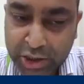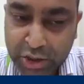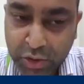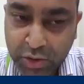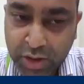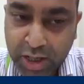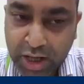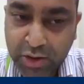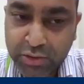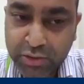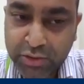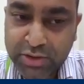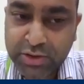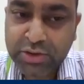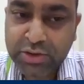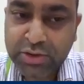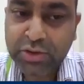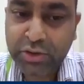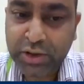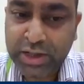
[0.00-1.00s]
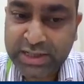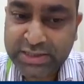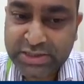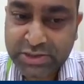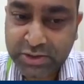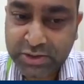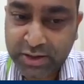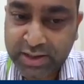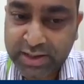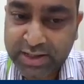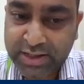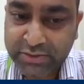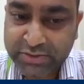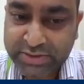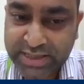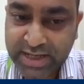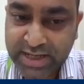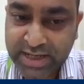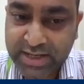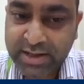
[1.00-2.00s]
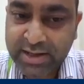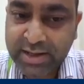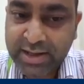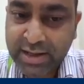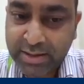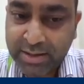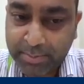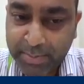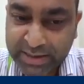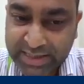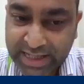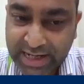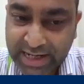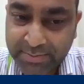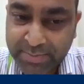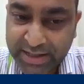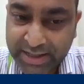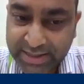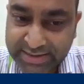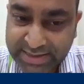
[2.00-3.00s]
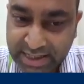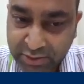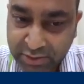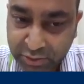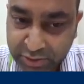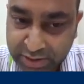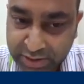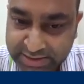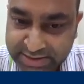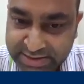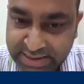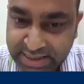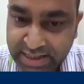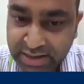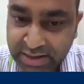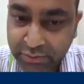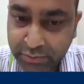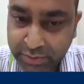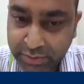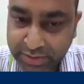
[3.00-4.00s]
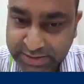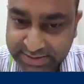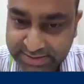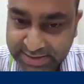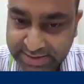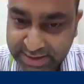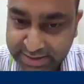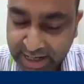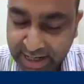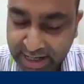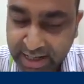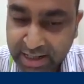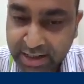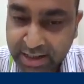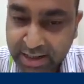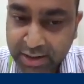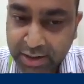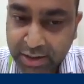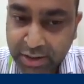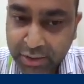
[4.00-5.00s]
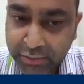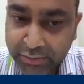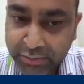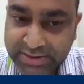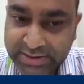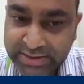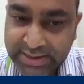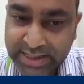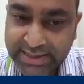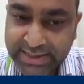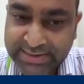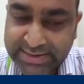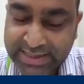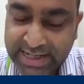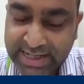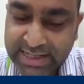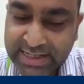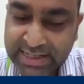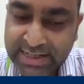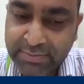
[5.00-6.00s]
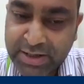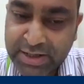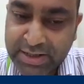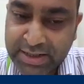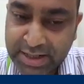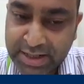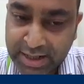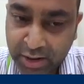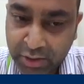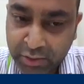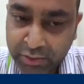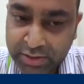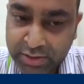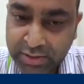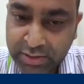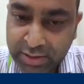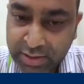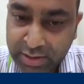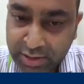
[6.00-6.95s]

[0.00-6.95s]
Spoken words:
took out cholesterol using methyl beta cyclodextrin, which is a drug which can selectively take out